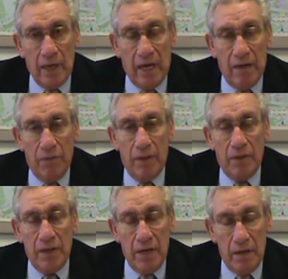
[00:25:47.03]
in
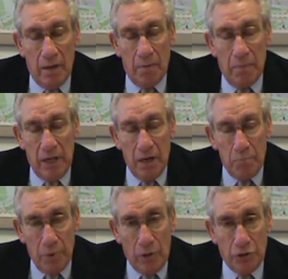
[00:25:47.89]
the
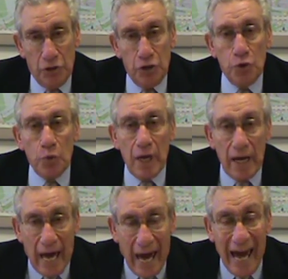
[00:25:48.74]
inability to
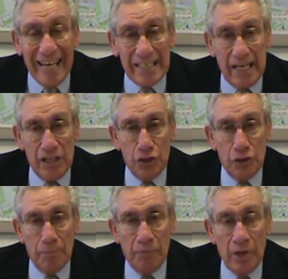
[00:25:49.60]
get access